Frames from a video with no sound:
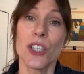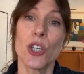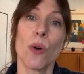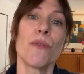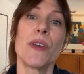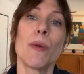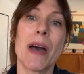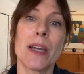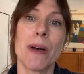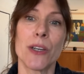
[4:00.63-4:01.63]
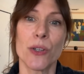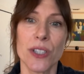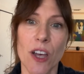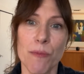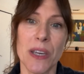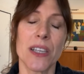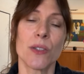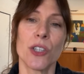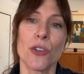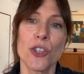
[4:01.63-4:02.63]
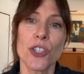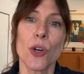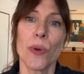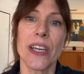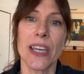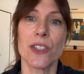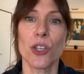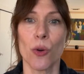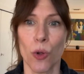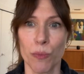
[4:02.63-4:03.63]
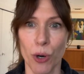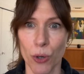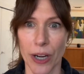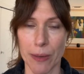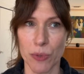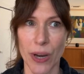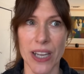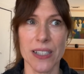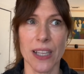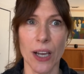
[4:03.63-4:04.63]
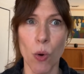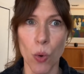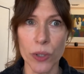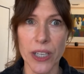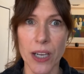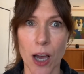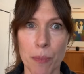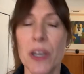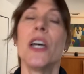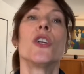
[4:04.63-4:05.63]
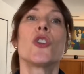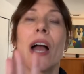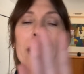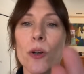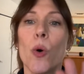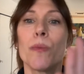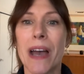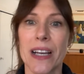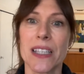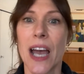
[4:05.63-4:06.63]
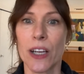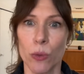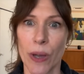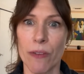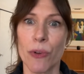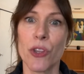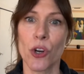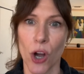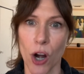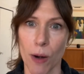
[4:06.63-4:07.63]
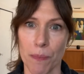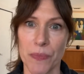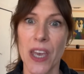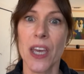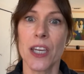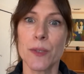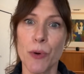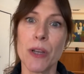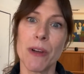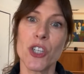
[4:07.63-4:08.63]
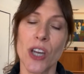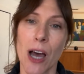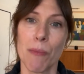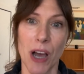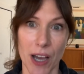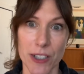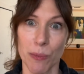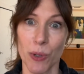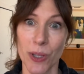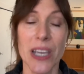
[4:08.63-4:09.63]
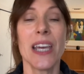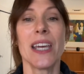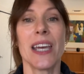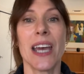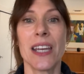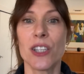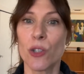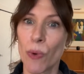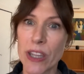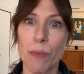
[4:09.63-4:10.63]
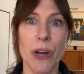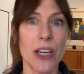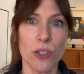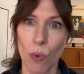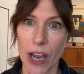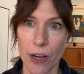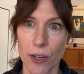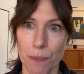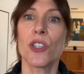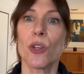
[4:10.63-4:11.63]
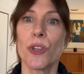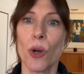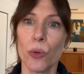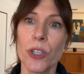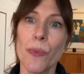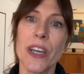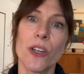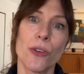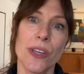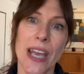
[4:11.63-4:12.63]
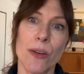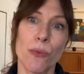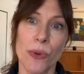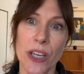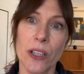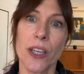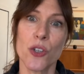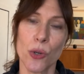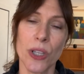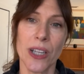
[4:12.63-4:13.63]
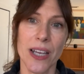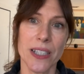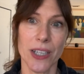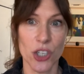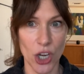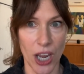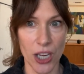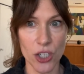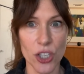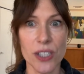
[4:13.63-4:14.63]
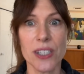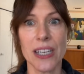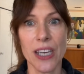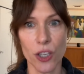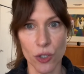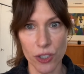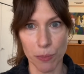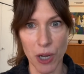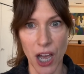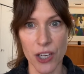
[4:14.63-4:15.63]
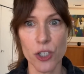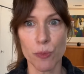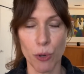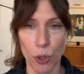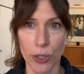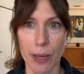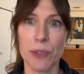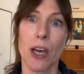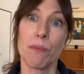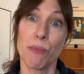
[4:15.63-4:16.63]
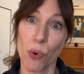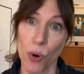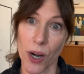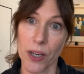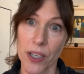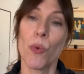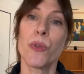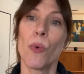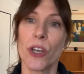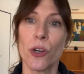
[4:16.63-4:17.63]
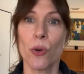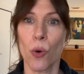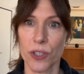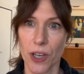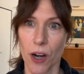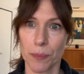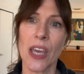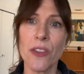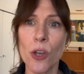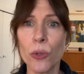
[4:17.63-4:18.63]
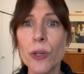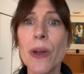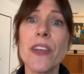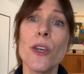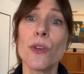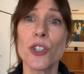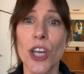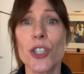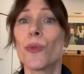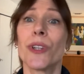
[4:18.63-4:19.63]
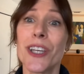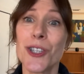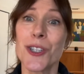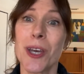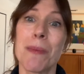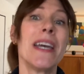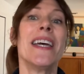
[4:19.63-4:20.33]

don't feel bad about yourself because you're just going against your old programs, right? It's like trying to hold back a tidal wave with your arm. It's pretty much not possible, and it's the way the brain is wired. So the only way to create real and truly lasting change is to get your subconscious programs on board with what your goals are. And the only way that you can change your relationship